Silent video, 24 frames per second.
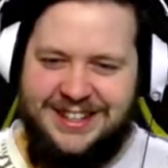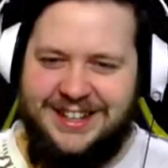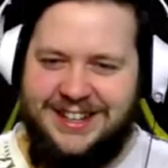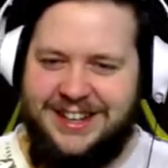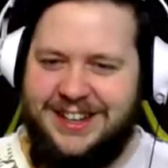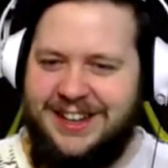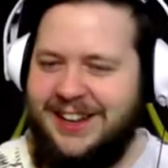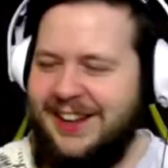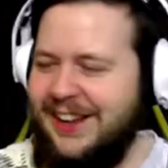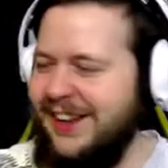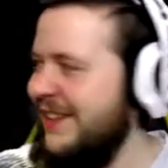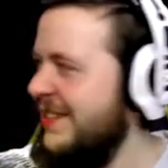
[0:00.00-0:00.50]

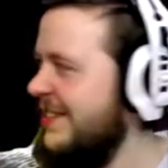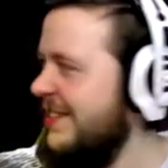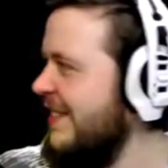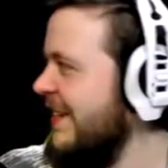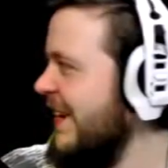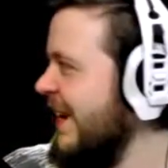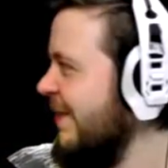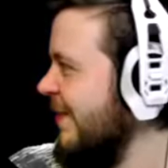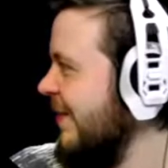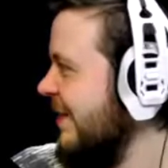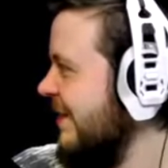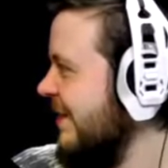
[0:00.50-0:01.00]
Oh,
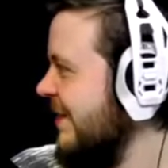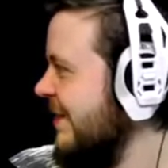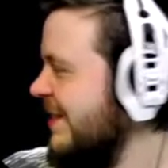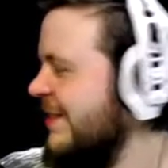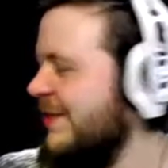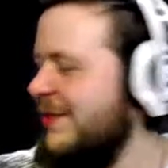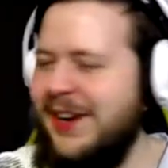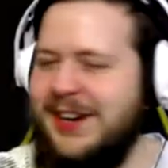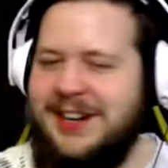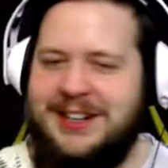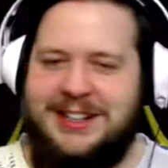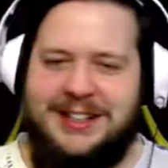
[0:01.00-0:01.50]
damn it. It's
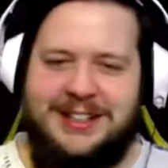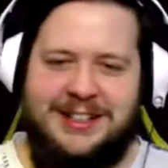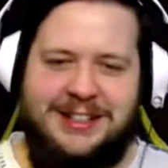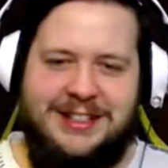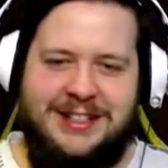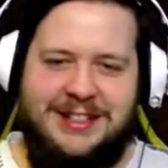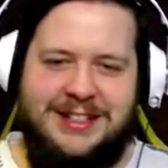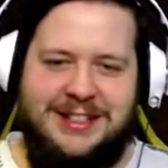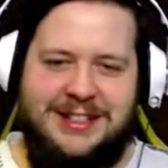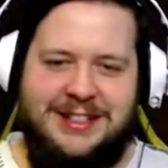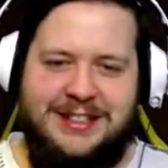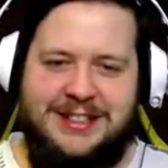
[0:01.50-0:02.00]
raining.
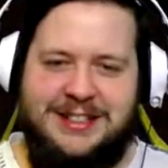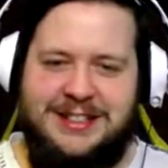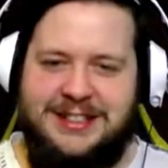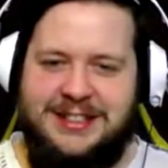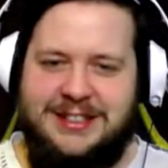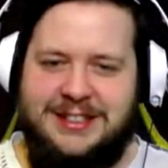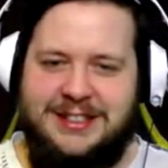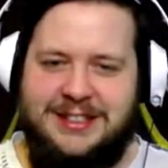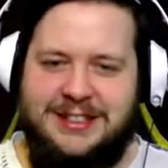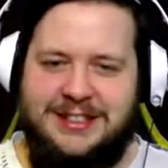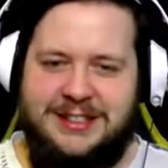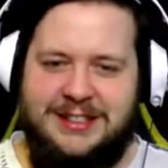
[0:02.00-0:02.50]

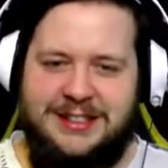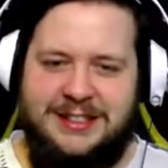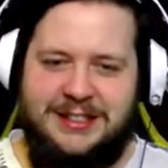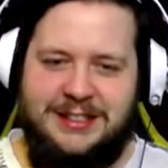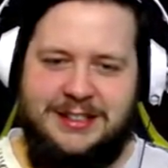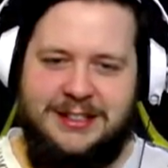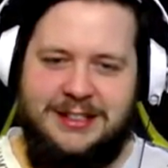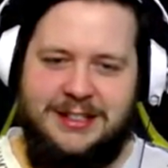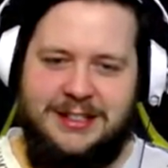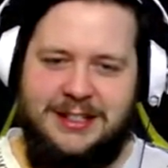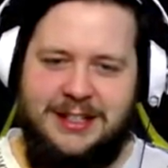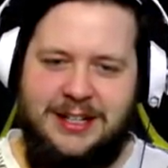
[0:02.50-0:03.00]

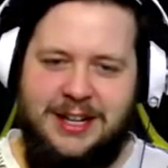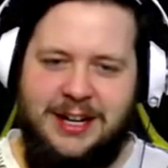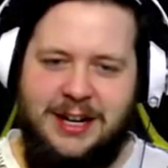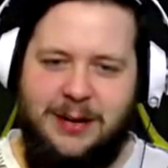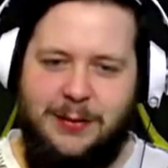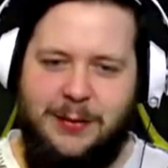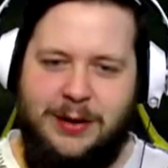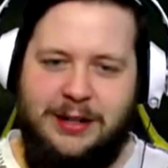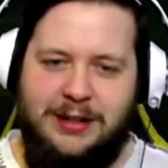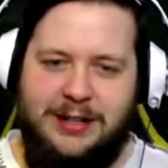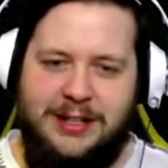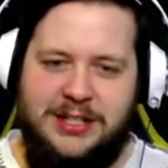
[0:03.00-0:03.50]
Oh,
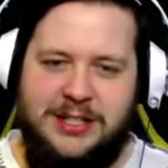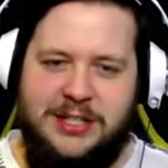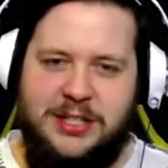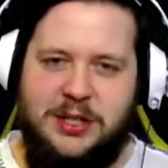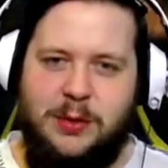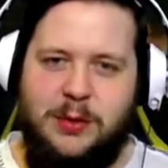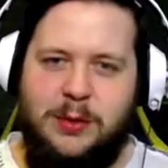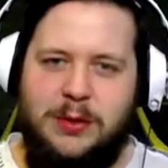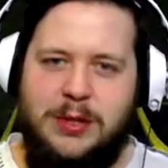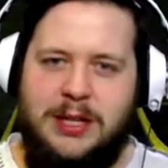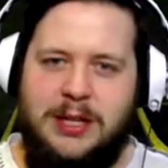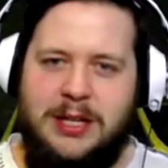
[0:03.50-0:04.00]
well. Let's
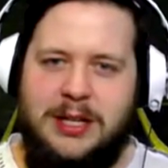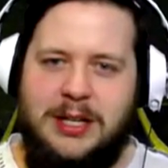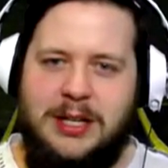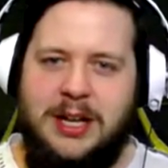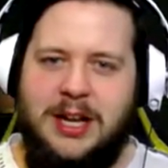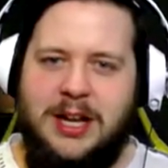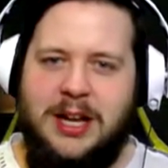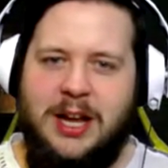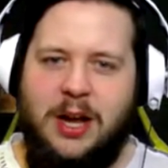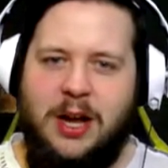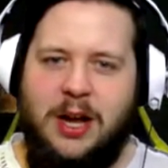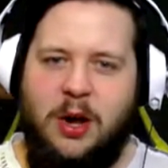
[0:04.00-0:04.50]
do the
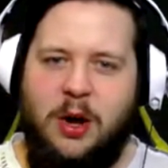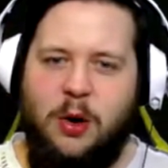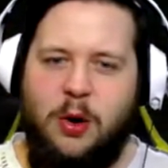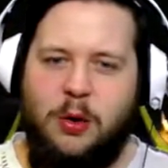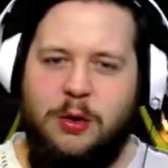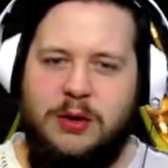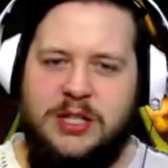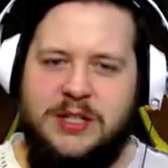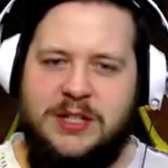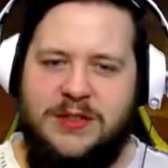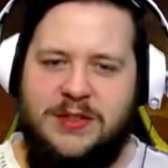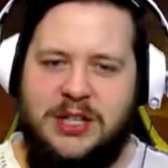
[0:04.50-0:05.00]

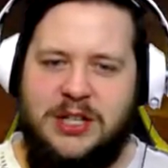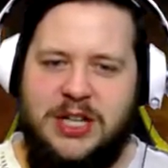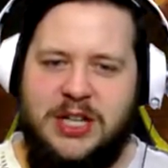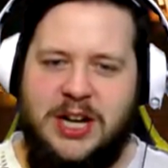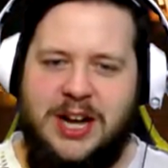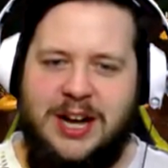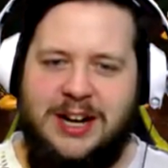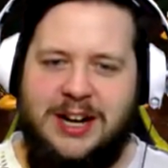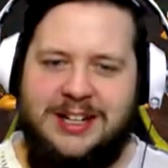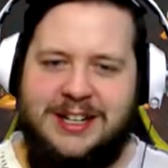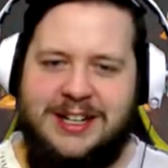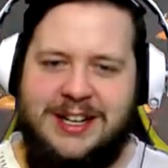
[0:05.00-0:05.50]
horrors of the
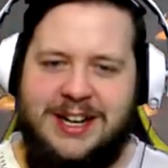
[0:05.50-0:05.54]
dark